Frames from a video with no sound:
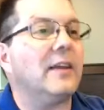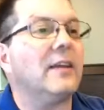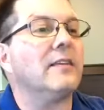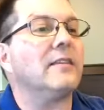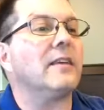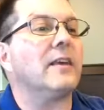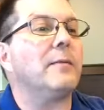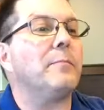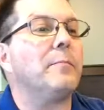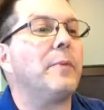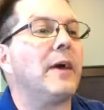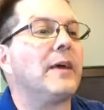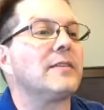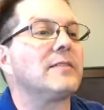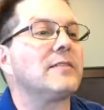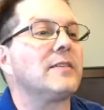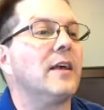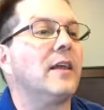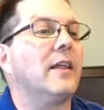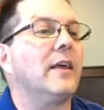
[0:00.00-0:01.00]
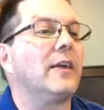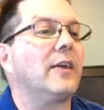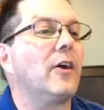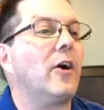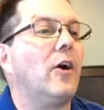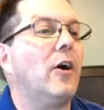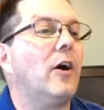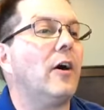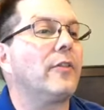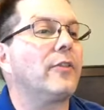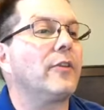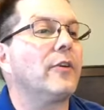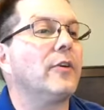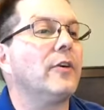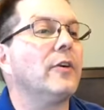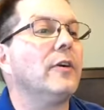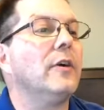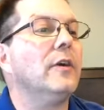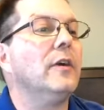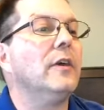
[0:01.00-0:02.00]
is a best-selling
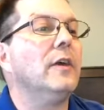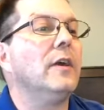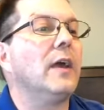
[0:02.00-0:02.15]
author,